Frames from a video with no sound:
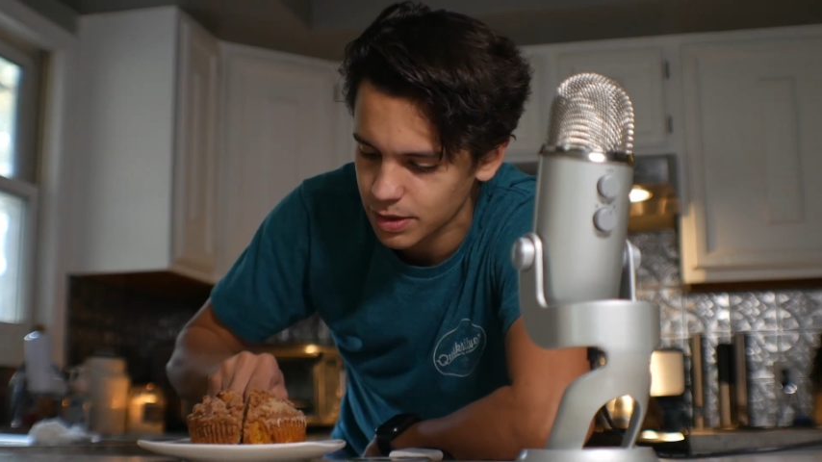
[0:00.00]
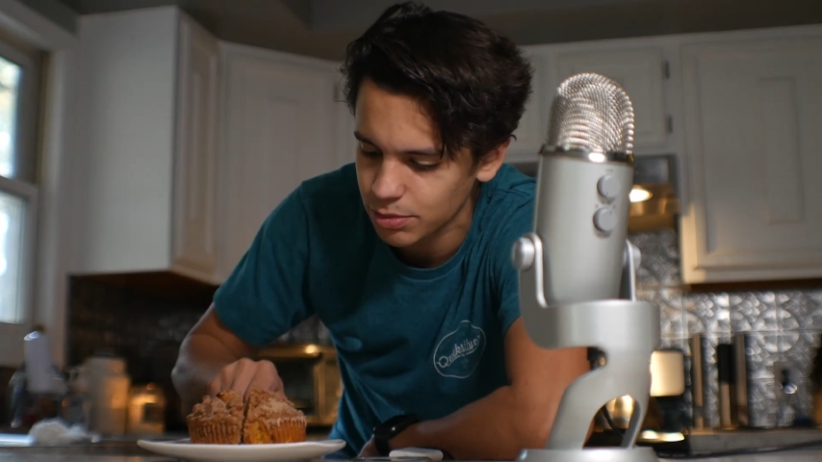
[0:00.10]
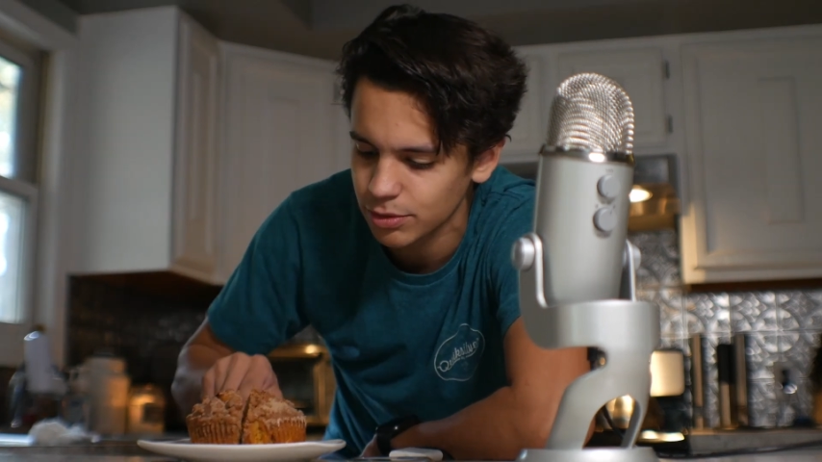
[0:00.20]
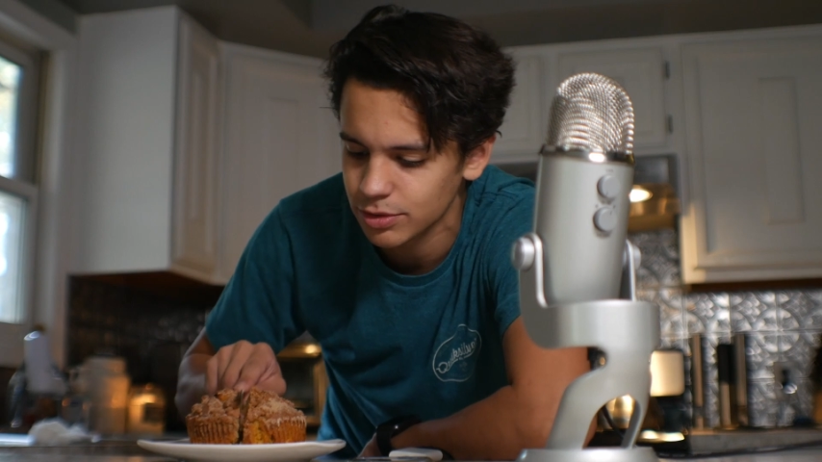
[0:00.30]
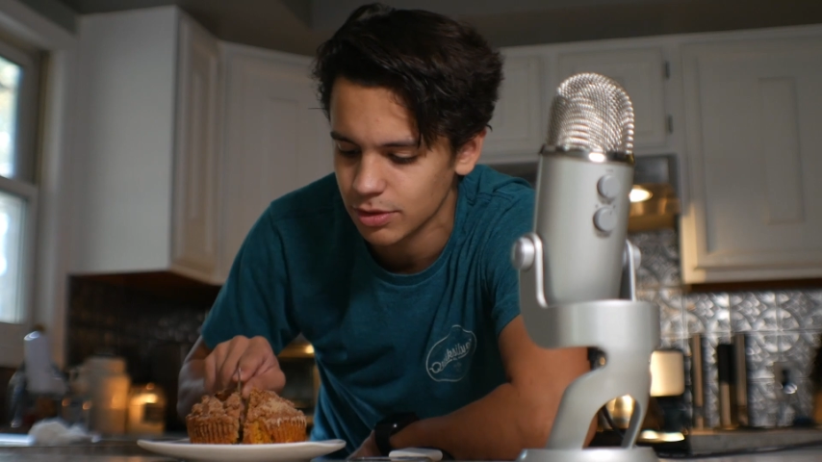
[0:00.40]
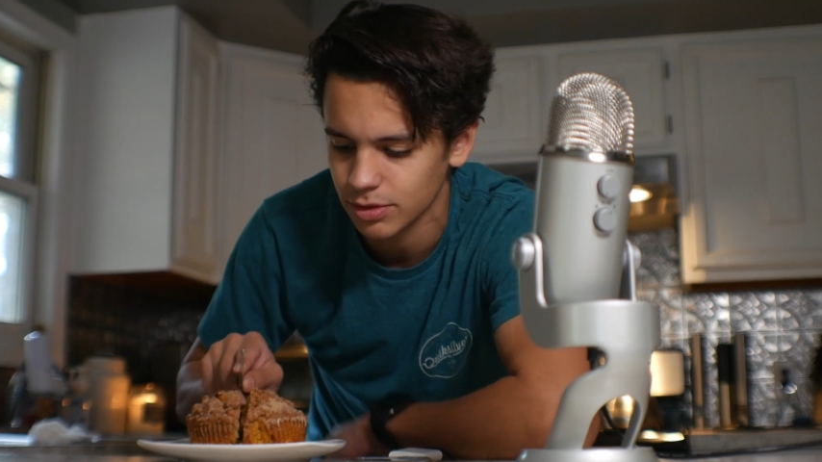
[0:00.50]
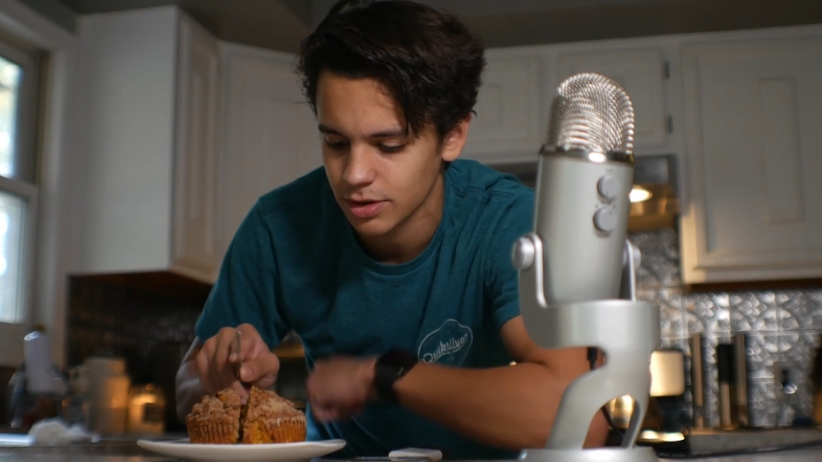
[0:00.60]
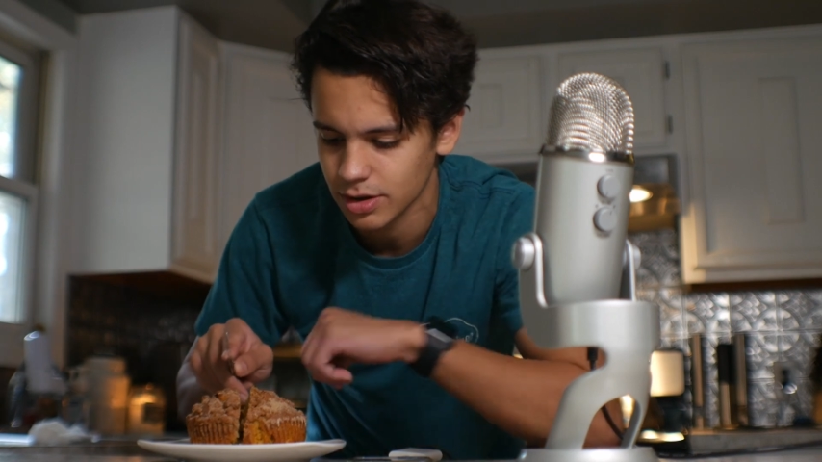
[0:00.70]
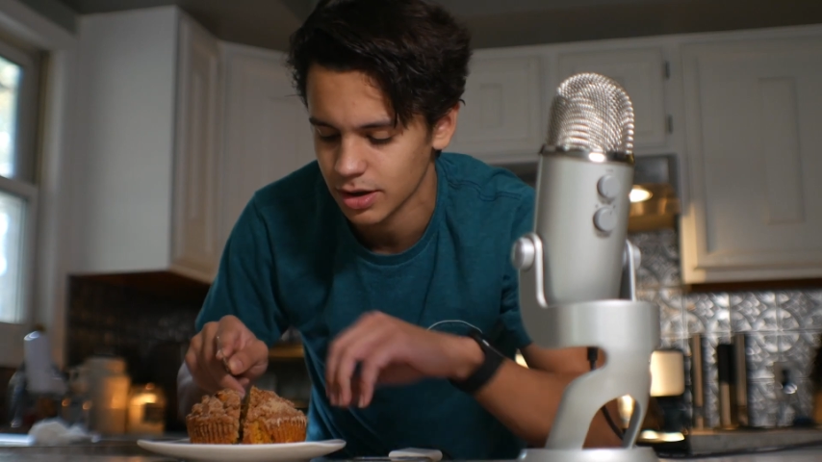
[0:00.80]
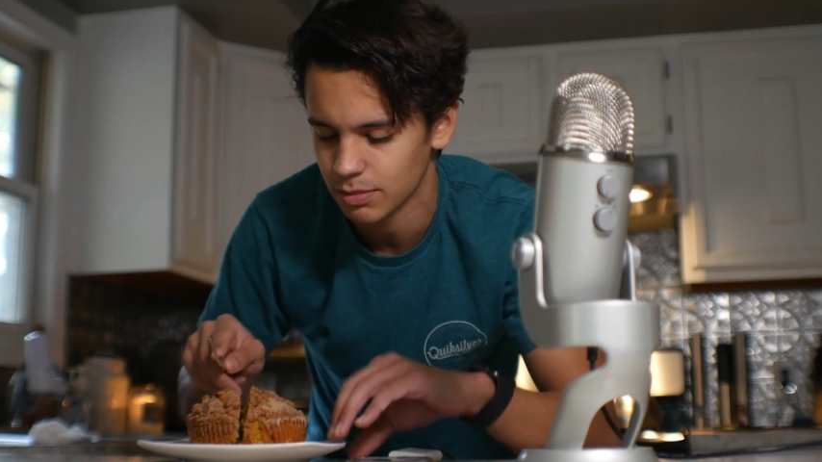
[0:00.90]
people who don't
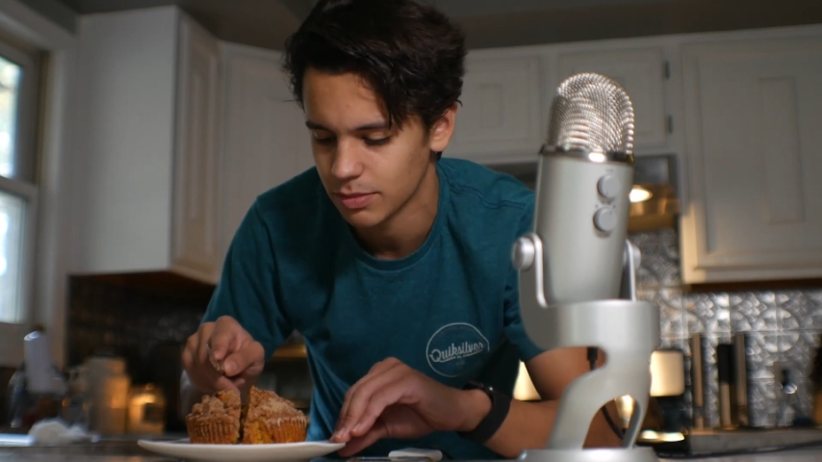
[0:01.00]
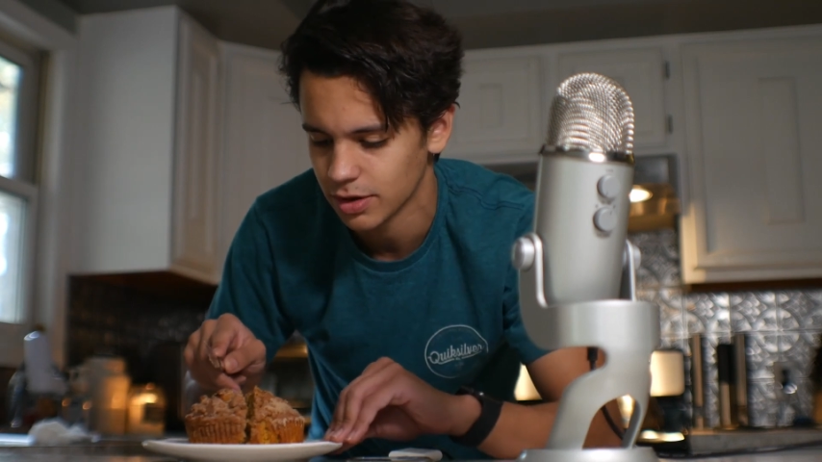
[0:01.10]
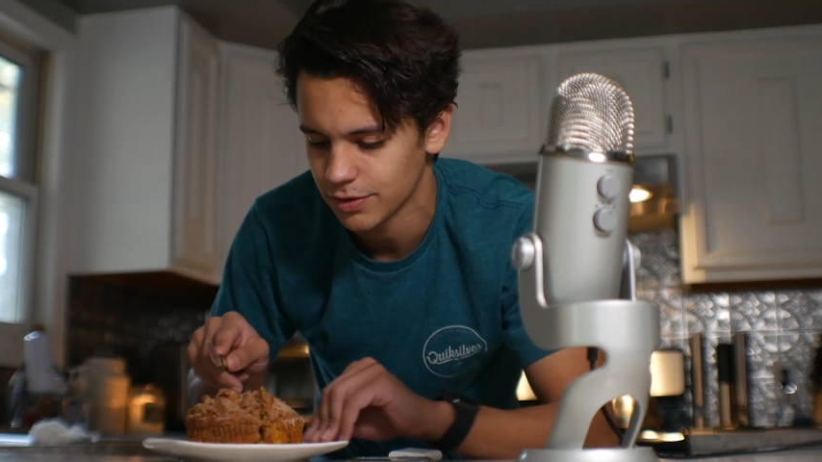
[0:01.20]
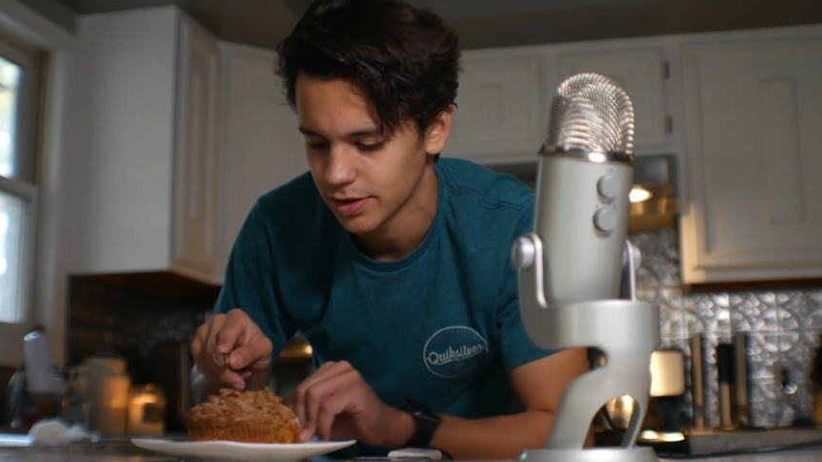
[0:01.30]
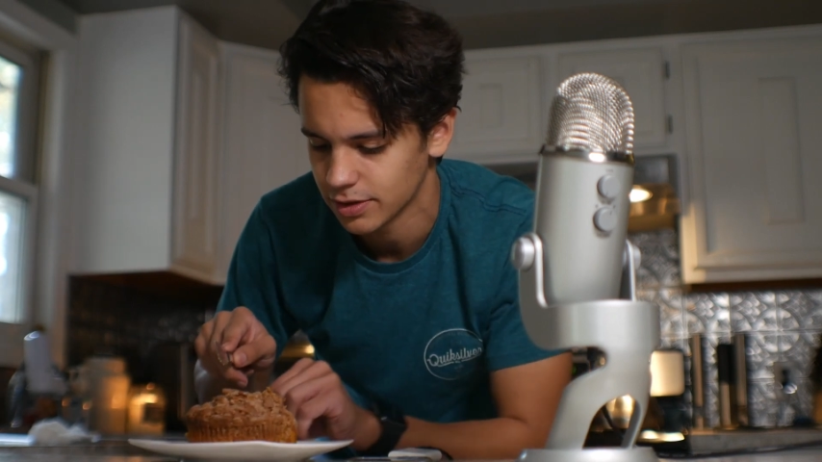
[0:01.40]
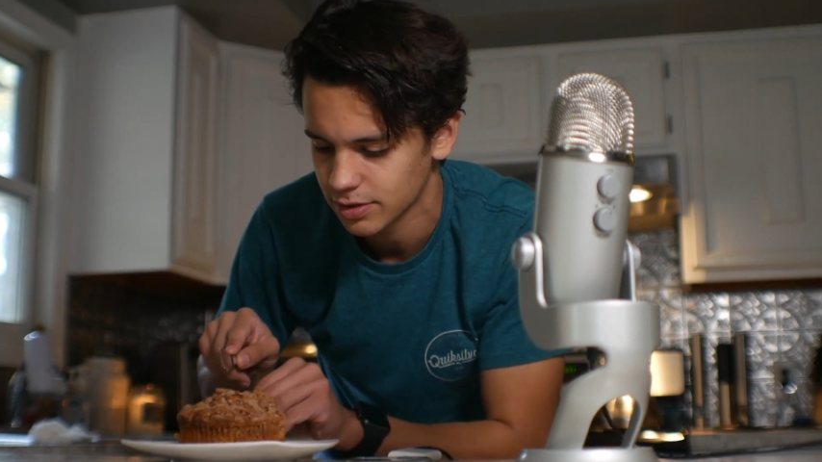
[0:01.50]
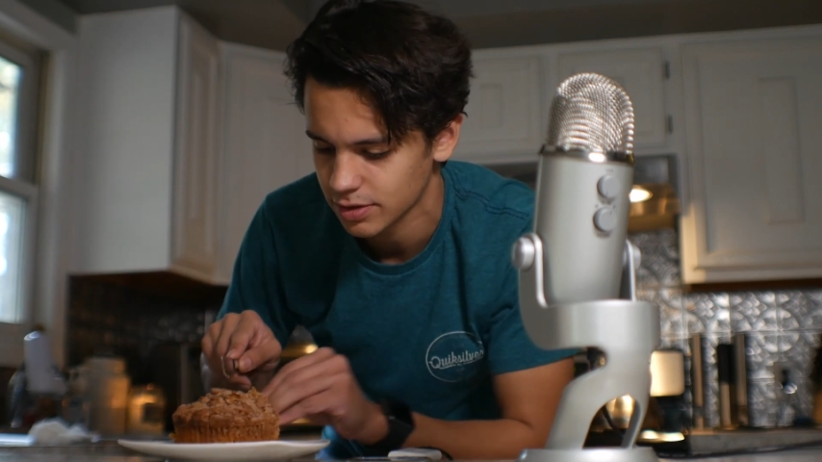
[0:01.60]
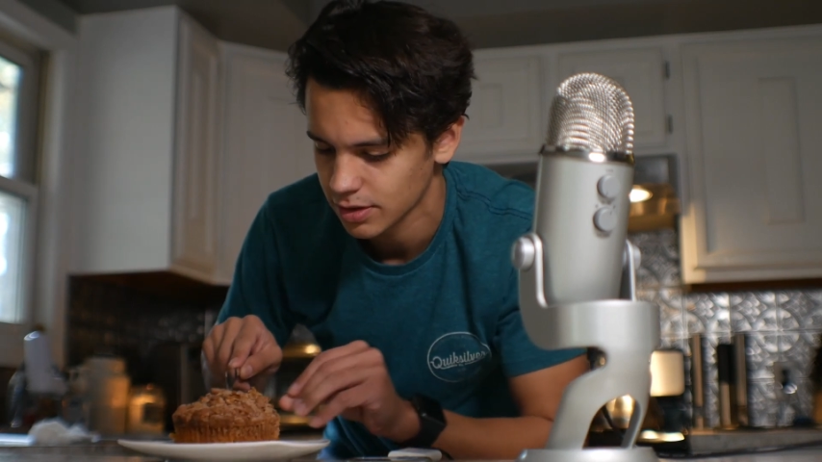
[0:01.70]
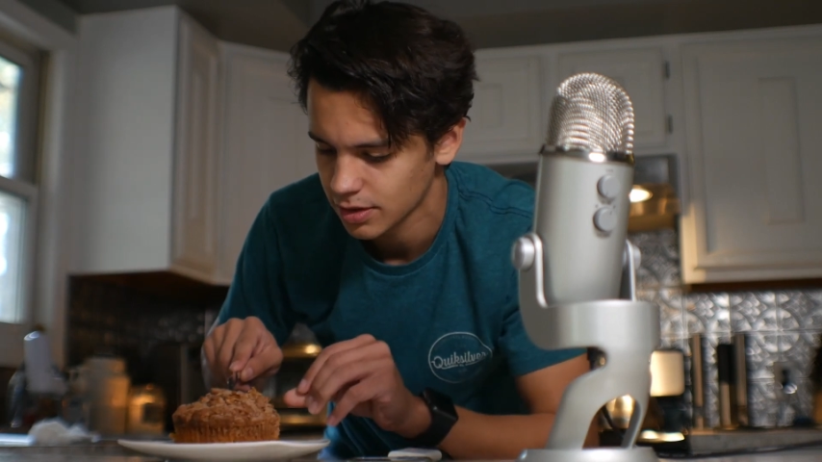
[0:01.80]
cut muffins